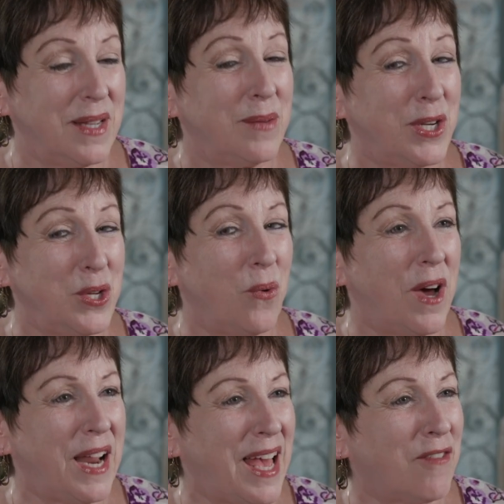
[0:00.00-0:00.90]
Right. But you
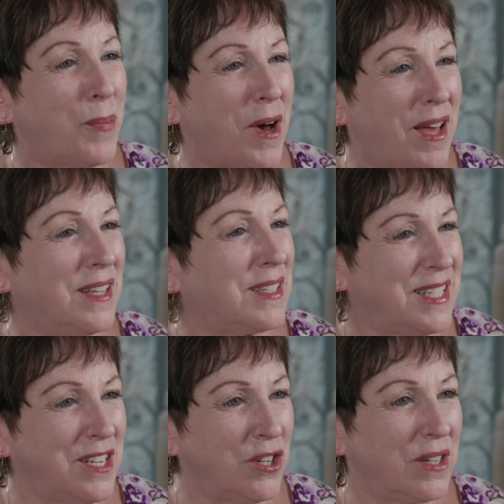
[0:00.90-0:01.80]
want to have a potluck
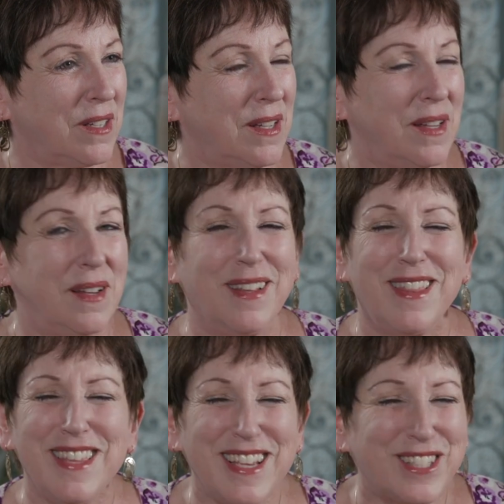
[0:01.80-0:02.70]
dinner.
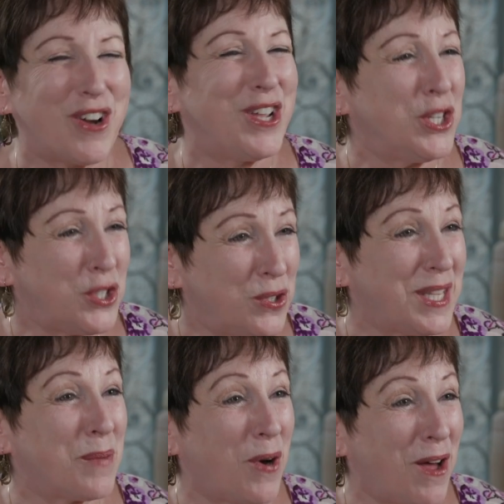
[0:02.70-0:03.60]
these are issues
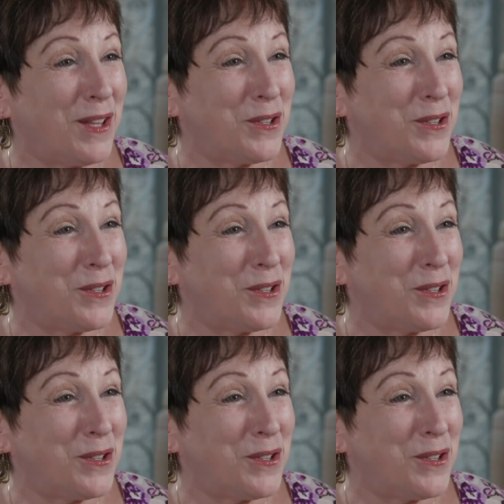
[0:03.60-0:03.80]
that Paul